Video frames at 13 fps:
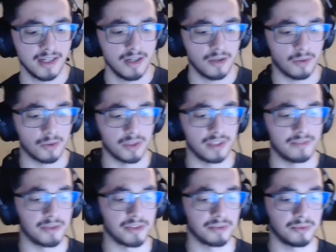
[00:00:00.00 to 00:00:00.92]
Or if
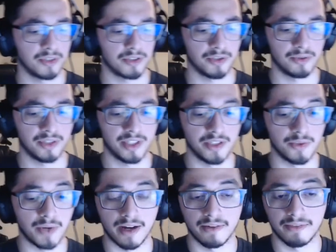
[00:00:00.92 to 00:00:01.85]
you just want to show that
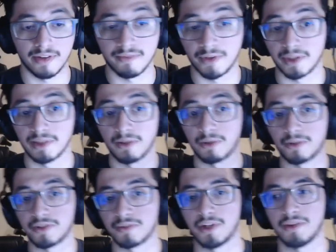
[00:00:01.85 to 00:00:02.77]
you have a very
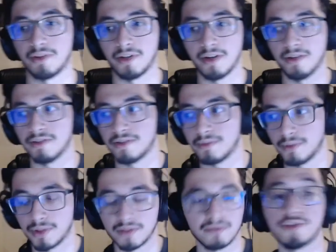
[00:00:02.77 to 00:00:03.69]
large breadth of knowledge,
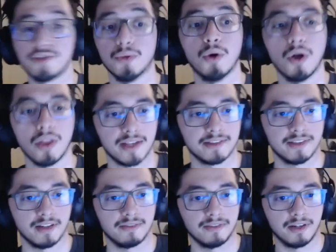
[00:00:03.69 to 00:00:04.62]
well, then show all that
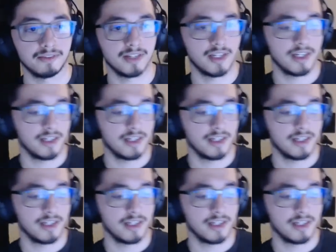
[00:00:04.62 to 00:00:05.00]
stuff off.